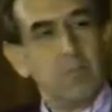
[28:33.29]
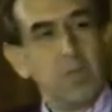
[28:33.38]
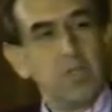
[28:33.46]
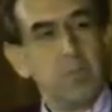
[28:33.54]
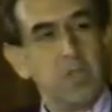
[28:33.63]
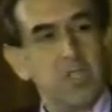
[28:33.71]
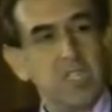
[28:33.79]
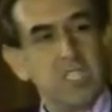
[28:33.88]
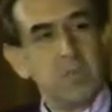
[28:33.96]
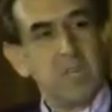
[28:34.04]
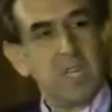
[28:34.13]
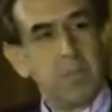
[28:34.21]

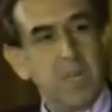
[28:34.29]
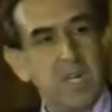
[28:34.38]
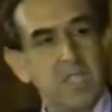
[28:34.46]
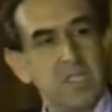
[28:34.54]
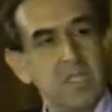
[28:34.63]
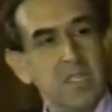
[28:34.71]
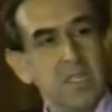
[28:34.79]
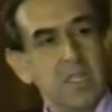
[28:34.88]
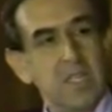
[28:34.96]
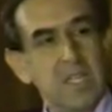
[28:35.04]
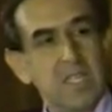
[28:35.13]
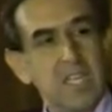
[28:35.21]
postmodernism had passed,
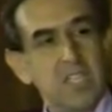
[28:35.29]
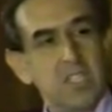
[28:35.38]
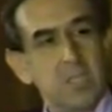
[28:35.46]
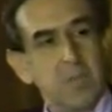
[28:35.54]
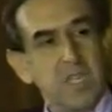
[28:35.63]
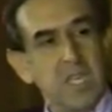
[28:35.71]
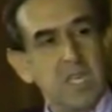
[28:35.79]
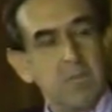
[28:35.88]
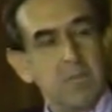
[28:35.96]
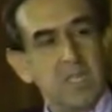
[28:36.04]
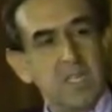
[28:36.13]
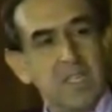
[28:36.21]
and the interest
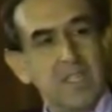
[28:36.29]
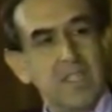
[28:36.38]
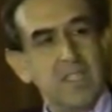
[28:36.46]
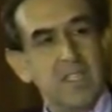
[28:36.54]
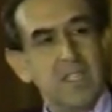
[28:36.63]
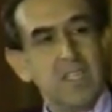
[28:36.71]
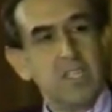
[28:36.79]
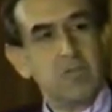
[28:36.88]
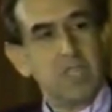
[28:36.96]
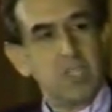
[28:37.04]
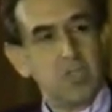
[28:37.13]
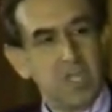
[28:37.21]
became the
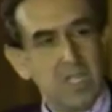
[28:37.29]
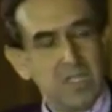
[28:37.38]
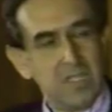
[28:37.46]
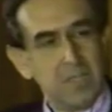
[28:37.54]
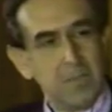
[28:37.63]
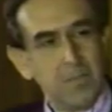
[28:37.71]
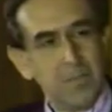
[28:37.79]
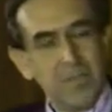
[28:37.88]
neo-rationalists.